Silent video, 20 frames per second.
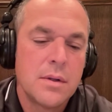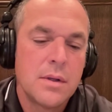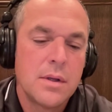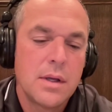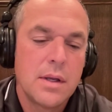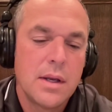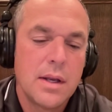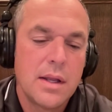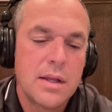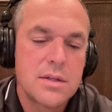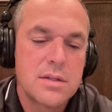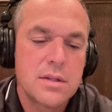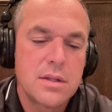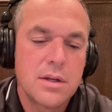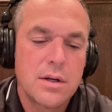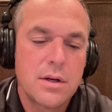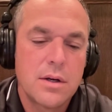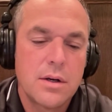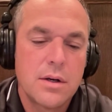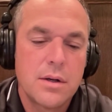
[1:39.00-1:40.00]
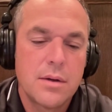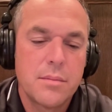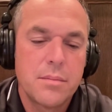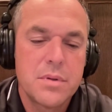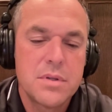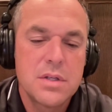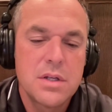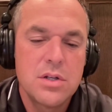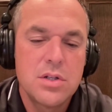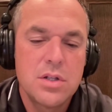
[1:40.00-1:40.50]
and it has their
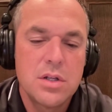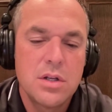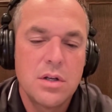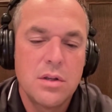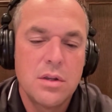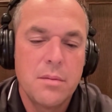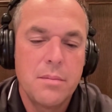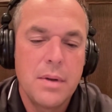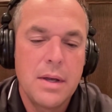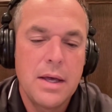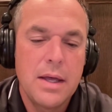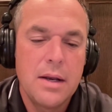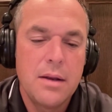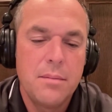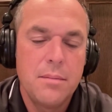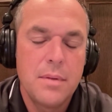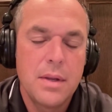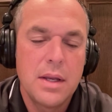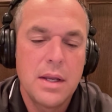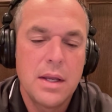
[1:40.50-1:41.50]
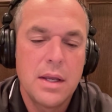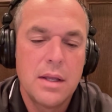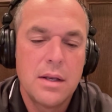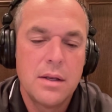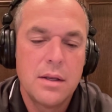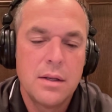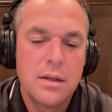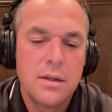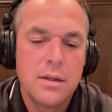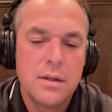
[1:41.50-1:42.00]
position on the bottom
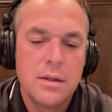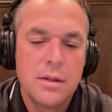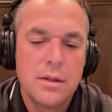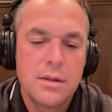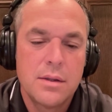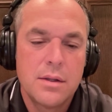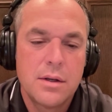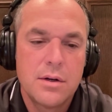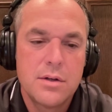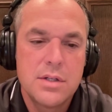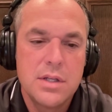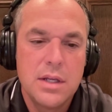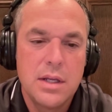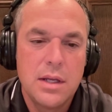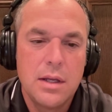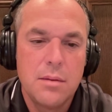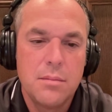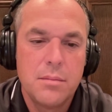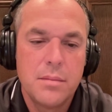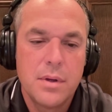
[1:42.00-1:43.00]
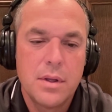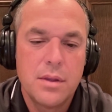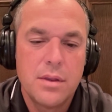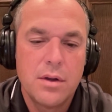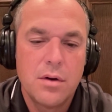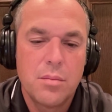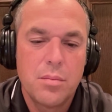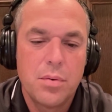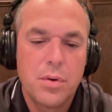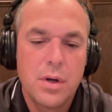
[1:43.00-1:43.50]
and their team, and
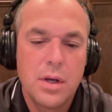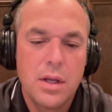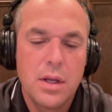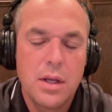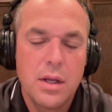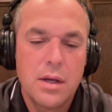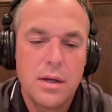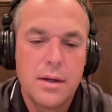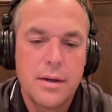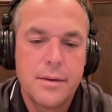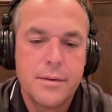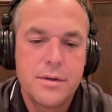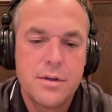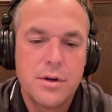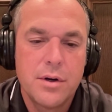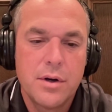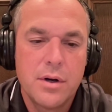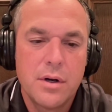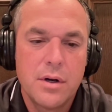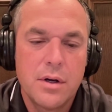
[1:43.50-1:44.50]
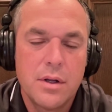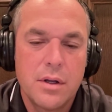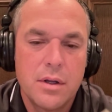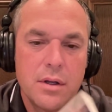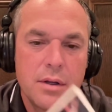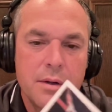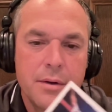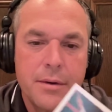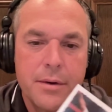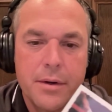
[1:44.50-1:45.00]
they're pretty darn
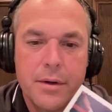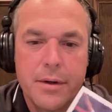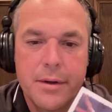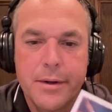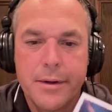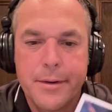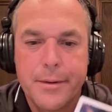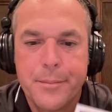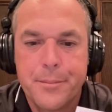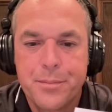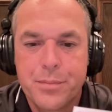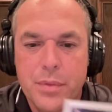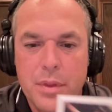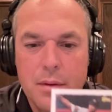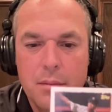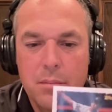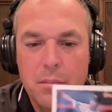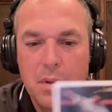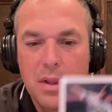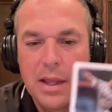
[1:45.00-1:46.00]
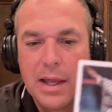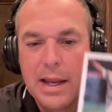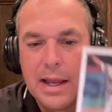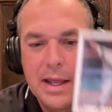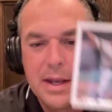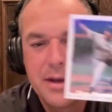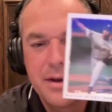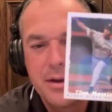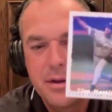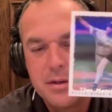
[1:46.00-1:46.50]

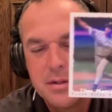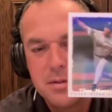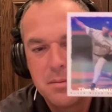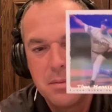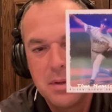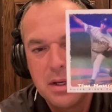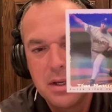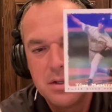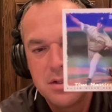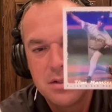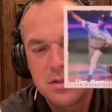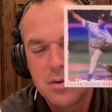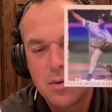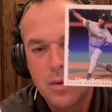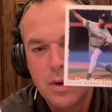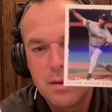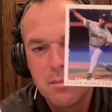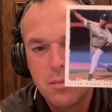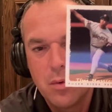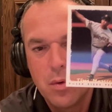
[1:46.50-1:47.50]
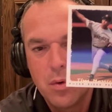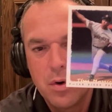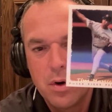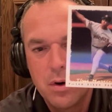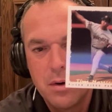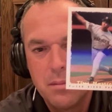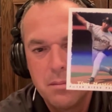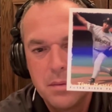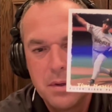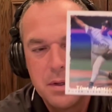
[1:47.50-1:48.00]
bland to me. Just a white
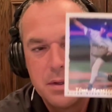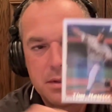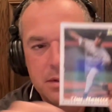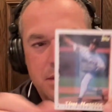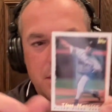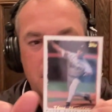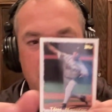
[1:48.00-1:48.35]
border, but they're